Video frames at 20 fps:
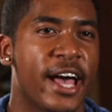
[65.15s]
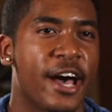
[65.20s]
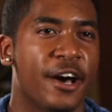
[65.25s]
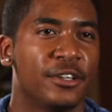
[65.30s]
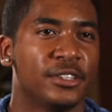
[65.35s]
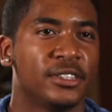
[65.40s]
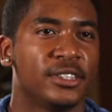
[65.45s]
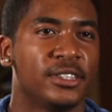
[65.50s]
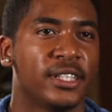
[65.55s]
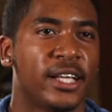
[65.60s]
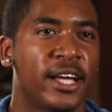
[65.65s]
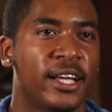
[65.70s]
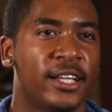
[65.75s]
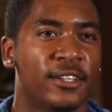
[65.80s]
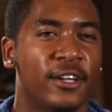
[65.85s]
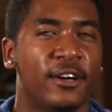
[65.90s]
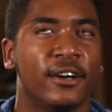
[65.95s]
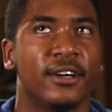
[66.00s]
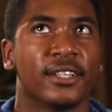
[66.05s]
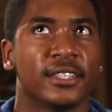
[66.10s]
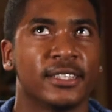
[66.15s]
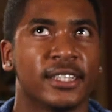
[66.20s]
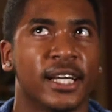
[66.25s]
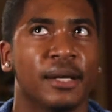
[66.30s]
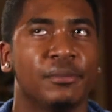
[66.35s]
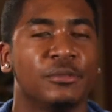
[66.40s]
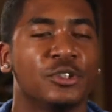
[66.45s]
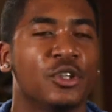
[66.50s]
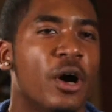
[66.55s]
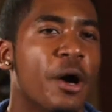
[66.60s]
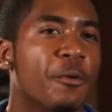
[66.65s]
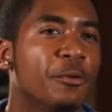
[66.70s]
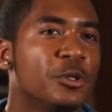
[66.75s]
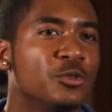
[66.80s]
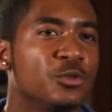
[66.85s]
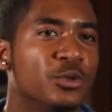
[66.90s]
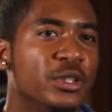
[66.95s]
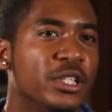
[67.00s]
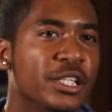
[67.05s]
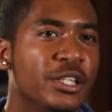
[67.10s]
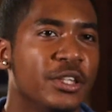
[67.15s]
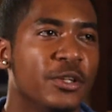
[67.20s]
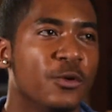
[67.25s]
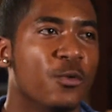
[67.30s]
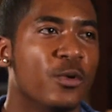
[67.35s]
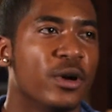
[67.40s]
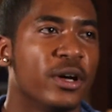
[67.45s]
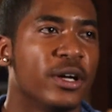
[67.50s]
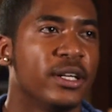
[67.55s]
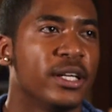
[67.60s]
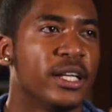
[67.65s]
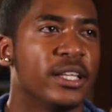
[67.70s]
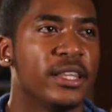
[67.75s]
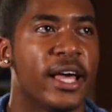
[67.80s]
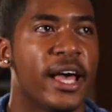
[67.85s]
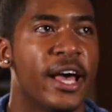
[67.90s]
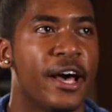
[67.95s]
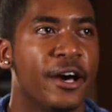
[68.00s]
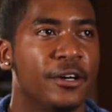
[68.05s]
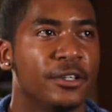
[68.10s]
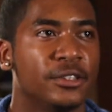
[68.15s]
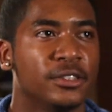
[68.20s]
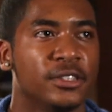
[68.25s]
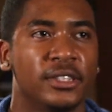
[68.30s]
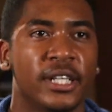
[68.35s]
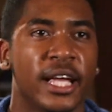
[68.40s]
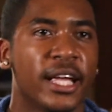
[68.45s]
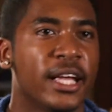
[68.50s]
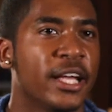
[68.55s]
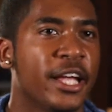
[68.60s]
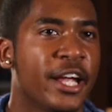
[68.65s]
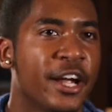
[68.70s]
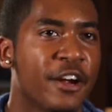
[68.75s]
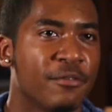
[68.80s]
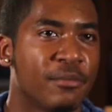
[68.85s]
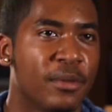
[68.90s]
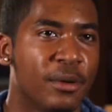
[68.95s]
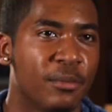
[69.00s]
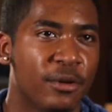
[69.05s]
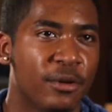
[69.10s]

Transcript: house all the time, so I was really the one in the house taking care of my